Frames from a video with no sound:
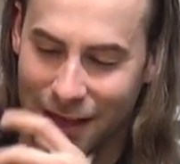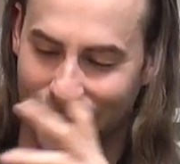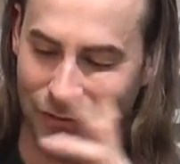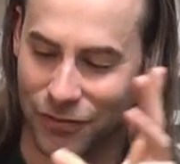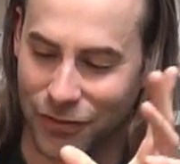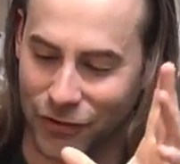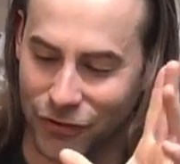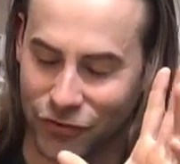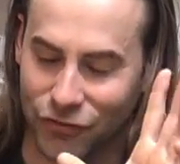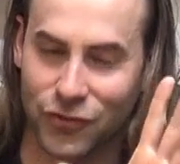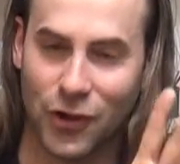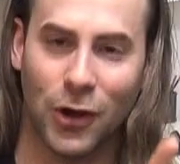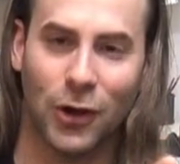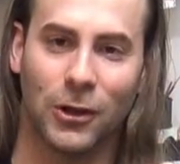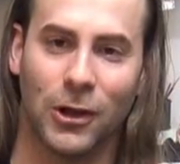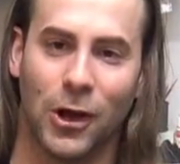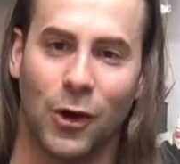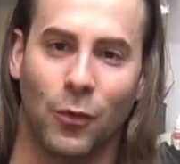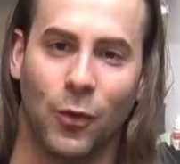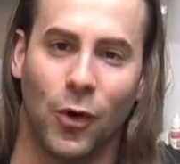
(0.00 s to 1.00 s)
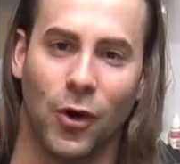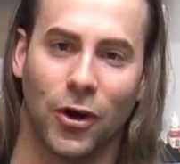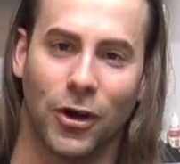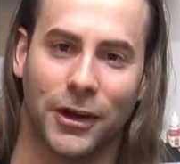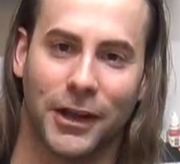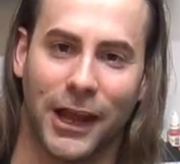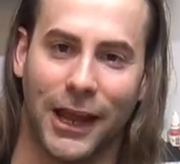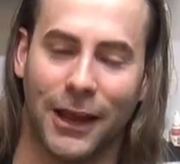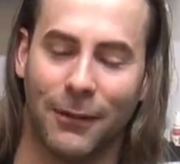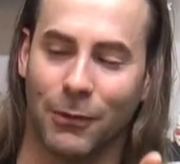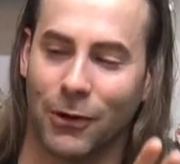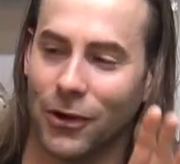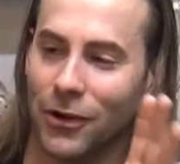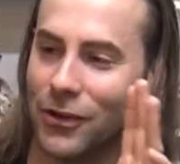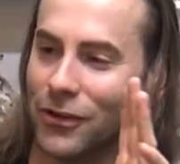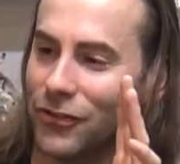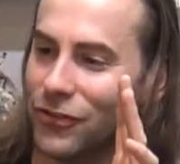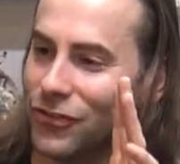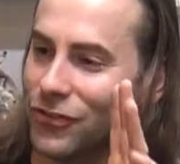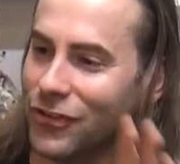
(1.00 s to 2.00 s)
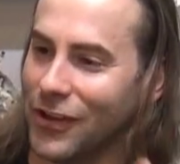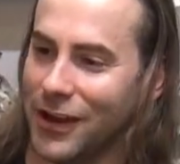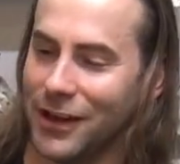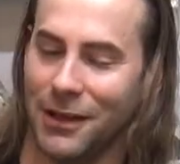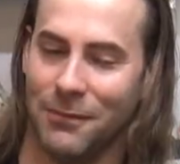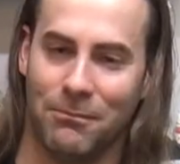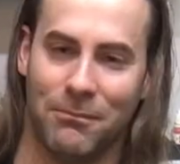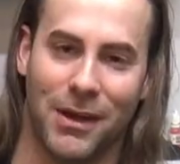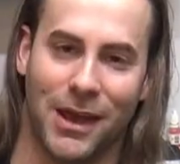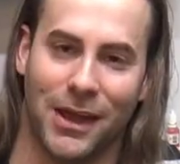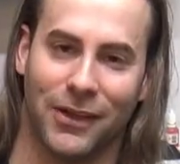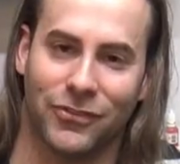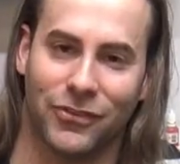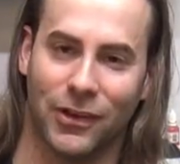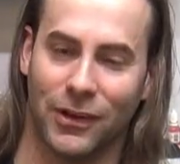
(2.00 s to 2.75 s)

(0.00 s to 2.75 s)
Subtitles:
the solo wargamer said it best.